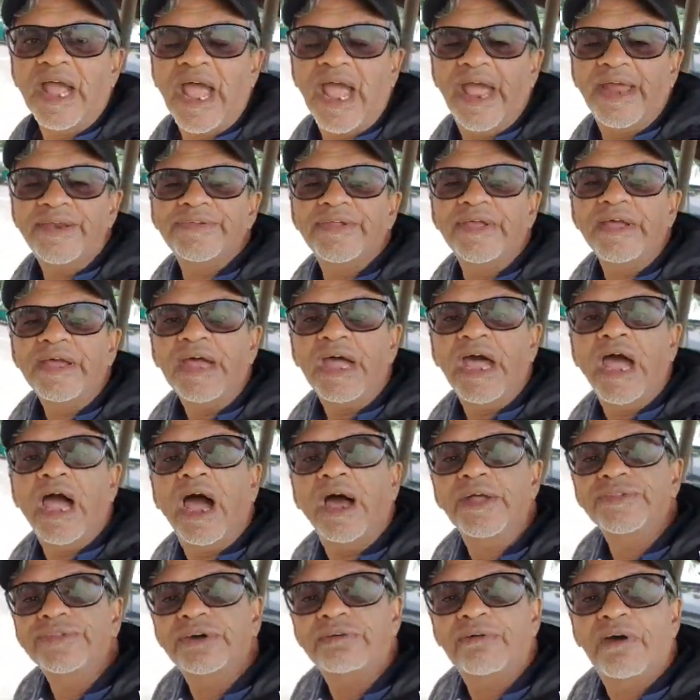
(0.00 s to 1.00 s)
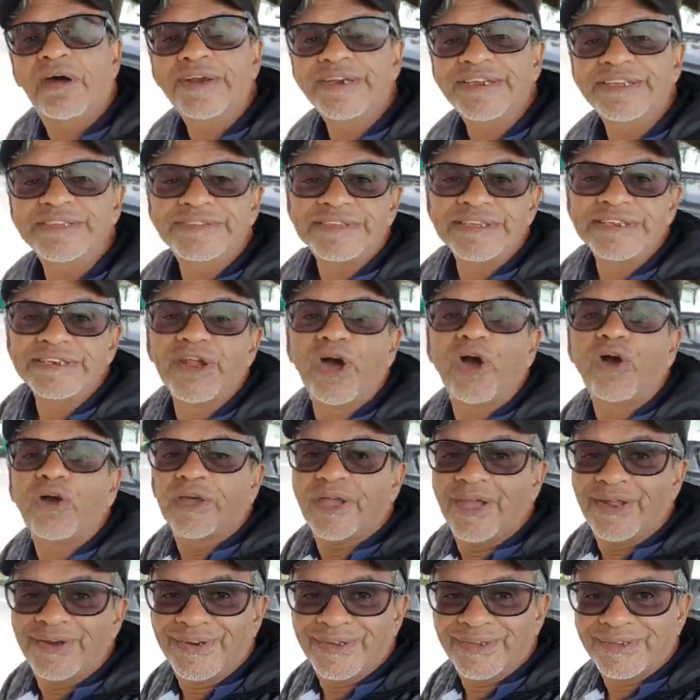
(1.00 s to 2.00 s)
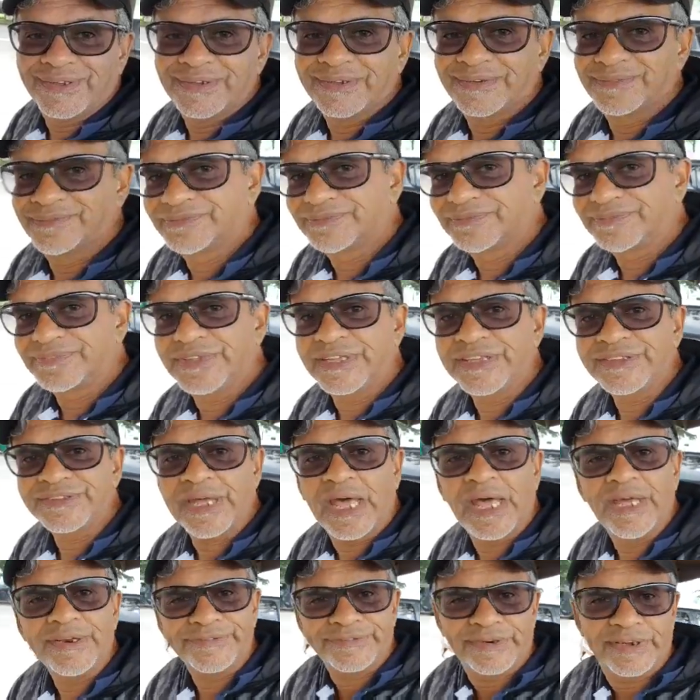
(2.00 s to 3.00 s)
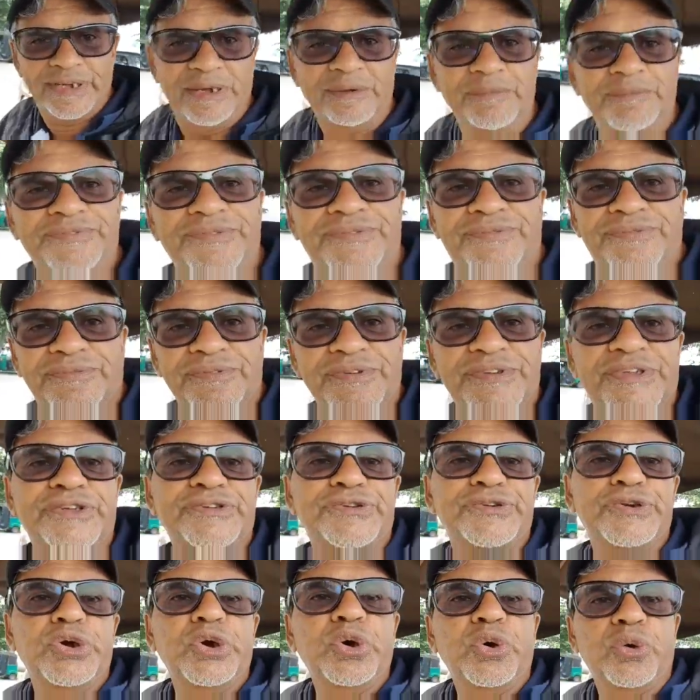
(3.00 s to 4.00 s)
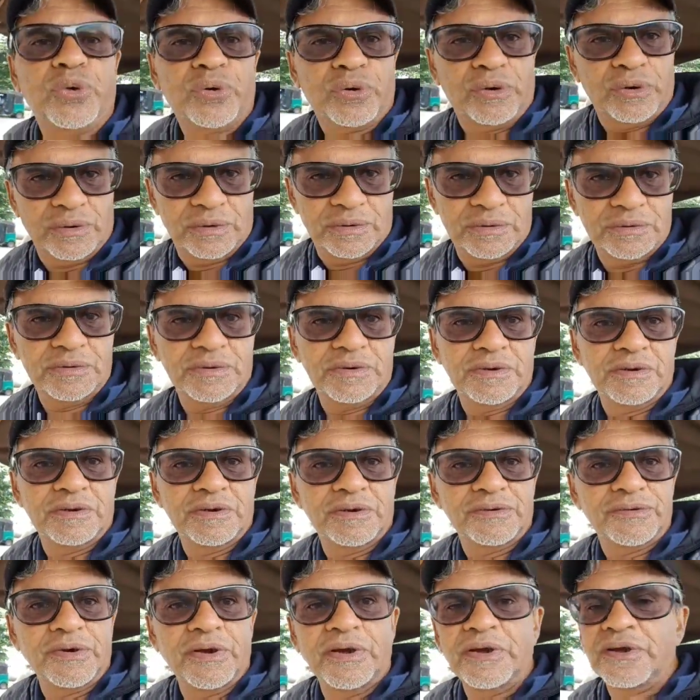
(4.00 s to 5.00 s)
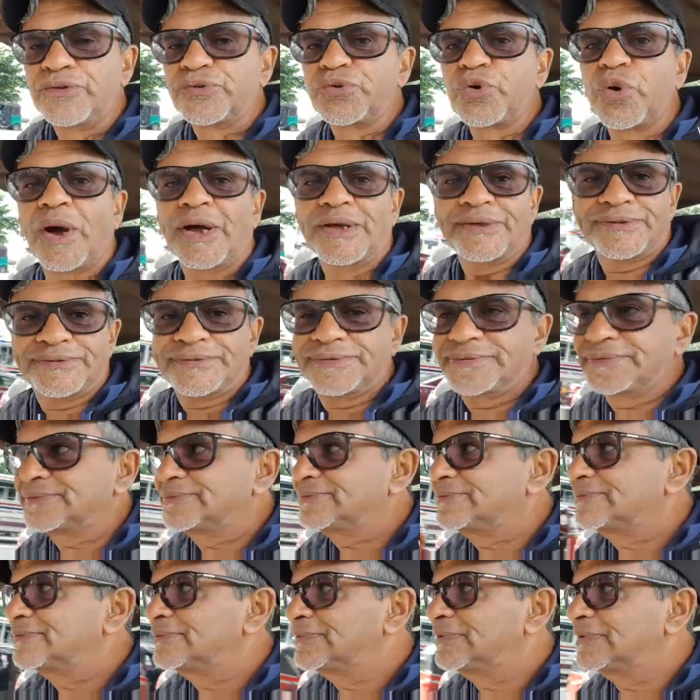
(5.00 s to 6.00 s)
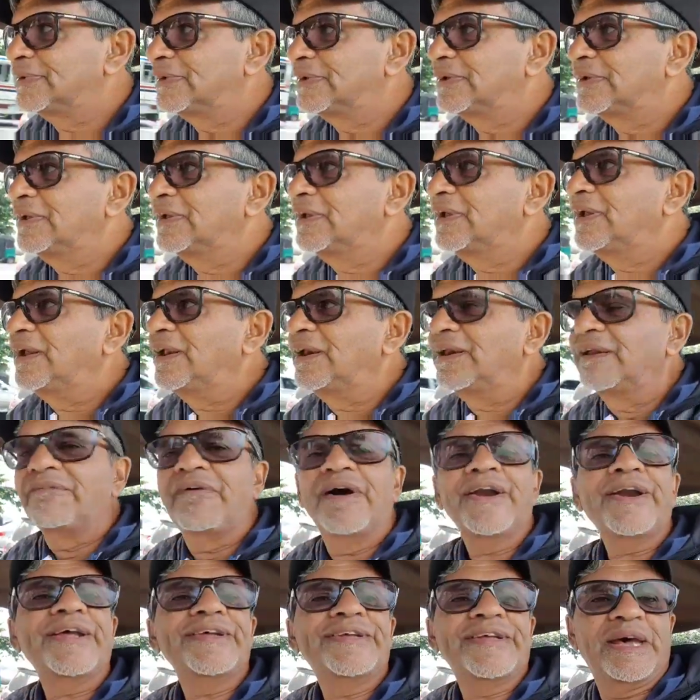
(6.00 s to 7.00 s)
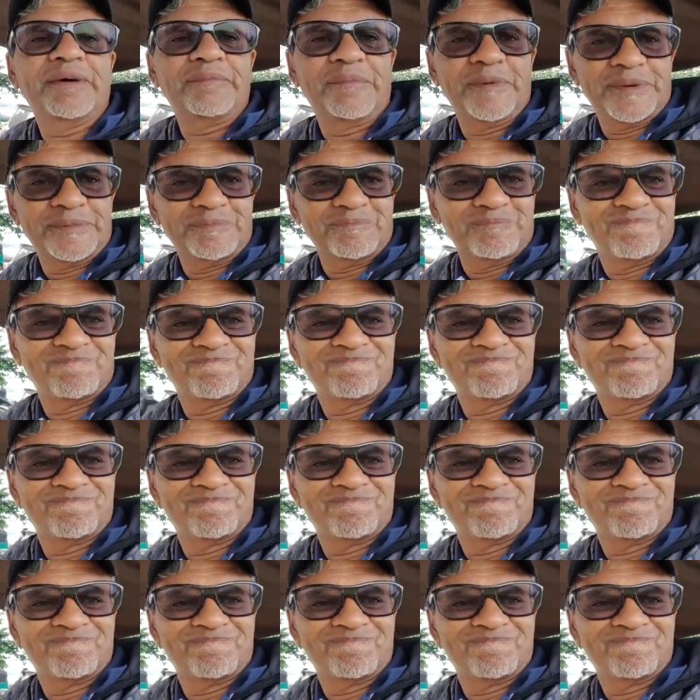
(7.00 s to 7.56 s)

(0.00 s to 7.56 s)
And the other one is inorganic. These are terms which is new to us. What has happened?